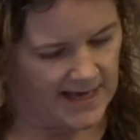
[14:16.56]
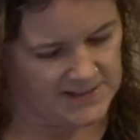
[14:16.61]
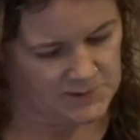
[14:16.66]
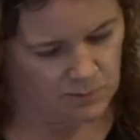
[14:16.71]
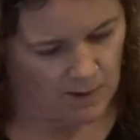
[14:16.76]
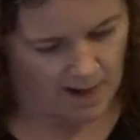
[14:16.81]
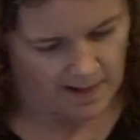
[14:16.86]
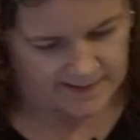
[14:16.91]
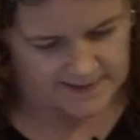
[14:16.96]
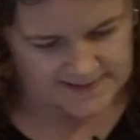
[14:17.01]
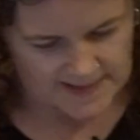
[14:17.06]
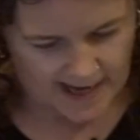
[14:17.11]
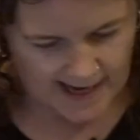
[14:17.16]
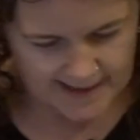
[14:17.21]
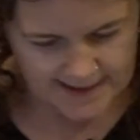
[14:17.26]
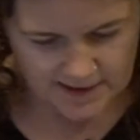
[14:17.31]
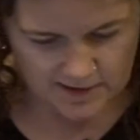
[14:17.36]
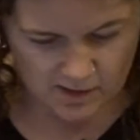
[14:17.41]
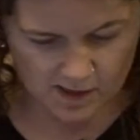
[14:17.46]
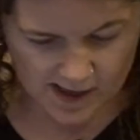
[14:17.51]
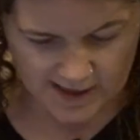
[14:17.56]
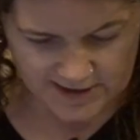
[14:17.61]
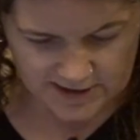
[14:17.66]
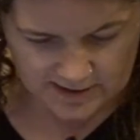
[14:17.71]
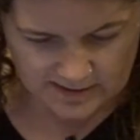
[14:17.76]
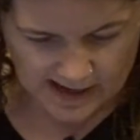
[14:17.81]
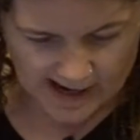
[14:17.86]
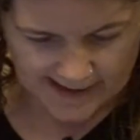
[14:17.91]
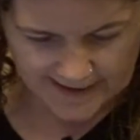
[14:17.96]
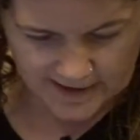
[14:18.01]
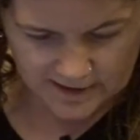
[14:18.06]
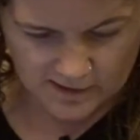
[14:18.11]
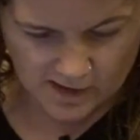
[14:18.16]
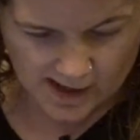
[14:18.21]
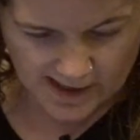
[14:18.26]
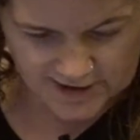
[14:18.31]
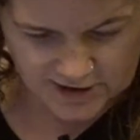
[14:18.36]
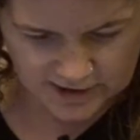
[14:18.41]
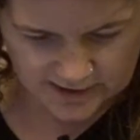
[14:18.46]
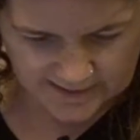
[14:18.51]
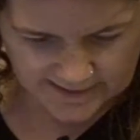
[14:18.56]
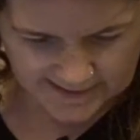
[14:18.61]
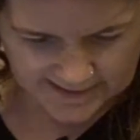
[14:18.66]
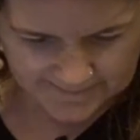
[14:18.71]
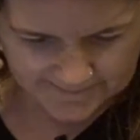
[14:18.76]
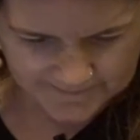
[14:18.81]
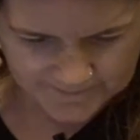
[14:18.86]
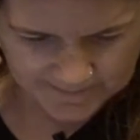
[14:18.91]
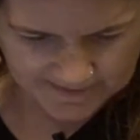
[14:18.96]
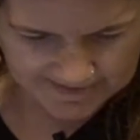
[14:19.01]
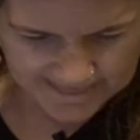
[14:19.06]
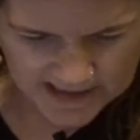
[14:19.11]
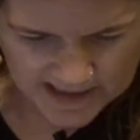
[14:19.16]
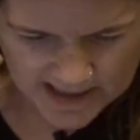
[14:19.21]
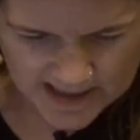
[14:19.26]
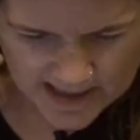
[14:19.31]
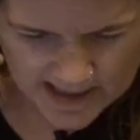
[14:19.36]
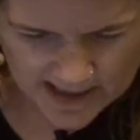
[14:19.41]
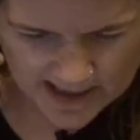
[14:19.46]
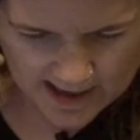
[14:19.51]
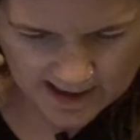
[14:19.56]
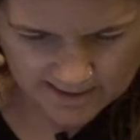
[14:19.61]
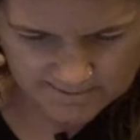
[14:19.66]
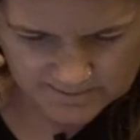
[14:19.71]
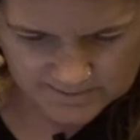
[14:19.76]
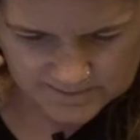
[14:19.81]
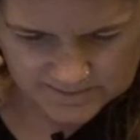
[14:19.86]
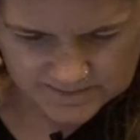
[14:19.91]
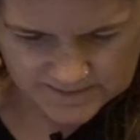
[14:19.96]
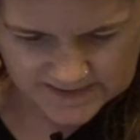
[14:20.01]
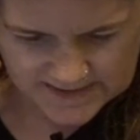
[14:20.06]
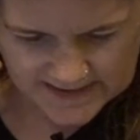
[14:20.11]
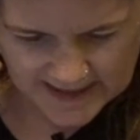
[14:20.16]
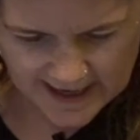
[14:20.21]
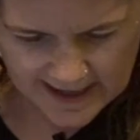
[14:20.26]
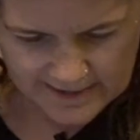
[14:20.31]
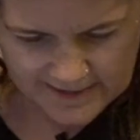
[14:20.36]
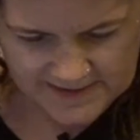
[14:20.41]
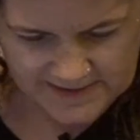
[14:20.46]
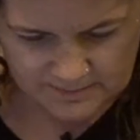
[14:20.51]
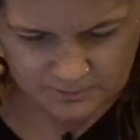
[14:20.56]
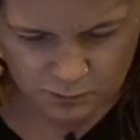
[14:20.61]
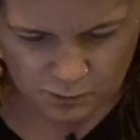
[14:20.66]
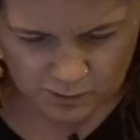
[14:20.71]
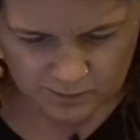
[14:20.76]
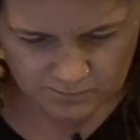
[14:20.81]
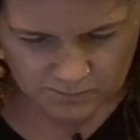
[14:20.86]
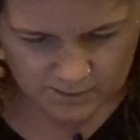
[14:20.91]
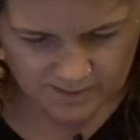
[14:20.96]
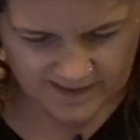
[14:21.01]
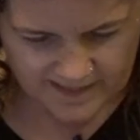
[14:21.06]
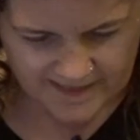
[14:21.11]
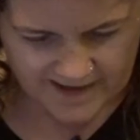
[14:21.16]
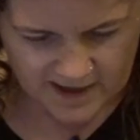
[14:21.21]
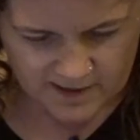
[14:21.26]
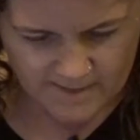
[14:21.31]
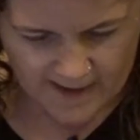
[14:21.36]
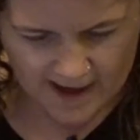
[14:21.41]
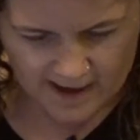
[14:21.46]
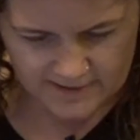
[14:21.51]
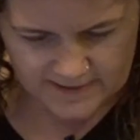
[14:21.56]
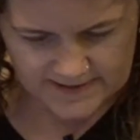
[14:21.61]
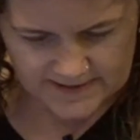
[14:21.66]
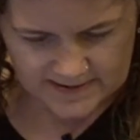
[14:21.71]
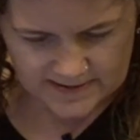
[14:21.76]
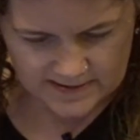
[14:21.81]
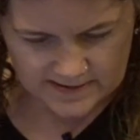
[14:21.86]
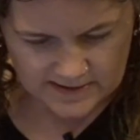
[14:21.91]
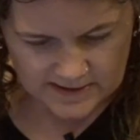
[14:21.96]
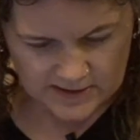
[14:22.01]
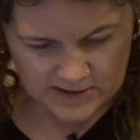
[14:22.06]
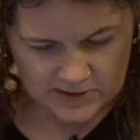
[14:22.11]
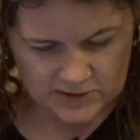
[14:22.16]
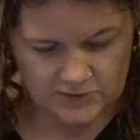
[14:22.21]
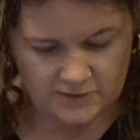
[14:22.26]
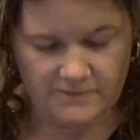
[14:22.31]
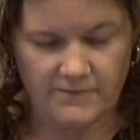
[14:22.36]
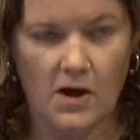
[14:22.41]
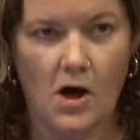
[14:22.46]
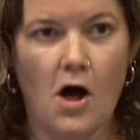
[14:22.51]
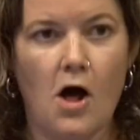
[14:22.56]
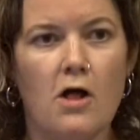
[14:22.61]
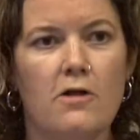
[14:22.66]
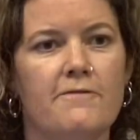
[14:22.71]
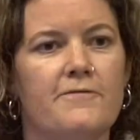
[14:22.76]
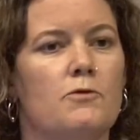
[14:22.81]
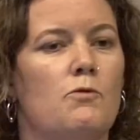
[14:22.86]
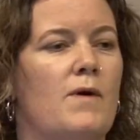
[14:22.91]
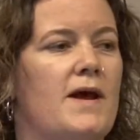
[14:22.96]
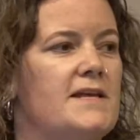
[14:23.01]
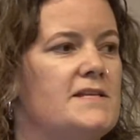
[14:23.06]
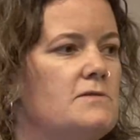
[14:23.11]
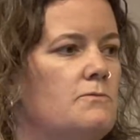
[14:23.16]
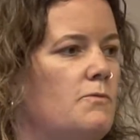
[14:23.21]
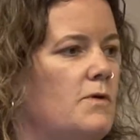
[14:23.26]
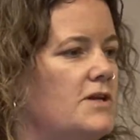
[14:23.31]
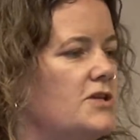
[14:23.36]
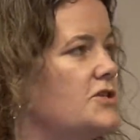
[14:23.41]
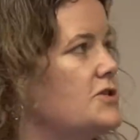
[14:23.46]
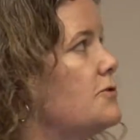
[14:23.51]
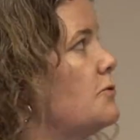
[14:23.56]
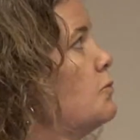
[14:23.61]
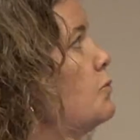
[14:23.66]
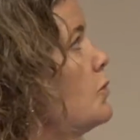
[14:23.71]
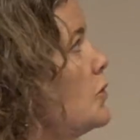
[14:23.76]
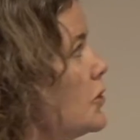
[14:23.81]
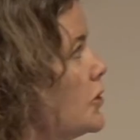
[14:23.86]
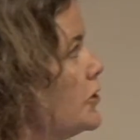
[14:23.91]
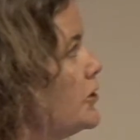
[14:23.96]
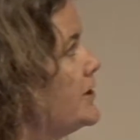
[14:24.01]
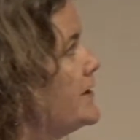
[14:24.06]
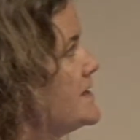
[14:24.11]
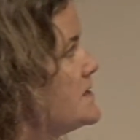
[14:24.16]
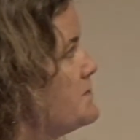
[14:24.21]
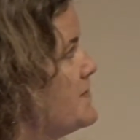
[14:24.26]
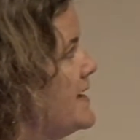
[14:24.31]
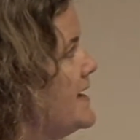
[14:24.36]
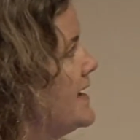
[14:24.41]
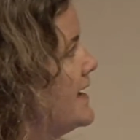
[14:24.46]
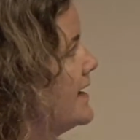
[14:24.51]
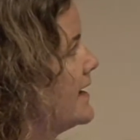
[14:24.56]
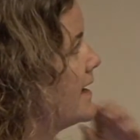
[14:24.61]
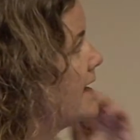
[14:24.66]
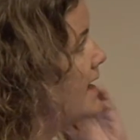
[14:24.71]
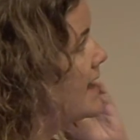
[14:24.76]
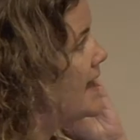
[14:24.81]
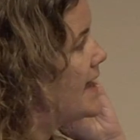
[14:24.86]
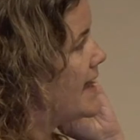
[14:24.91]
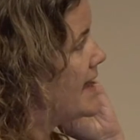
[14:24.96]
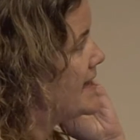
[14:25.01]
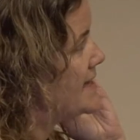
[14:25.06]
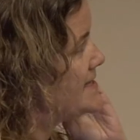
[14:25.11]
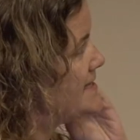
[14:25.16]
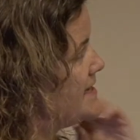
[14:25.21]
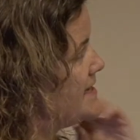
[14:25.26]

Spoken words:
as well as ideologically. Scale is important when we think about sort of all of the ways in which the world is being, as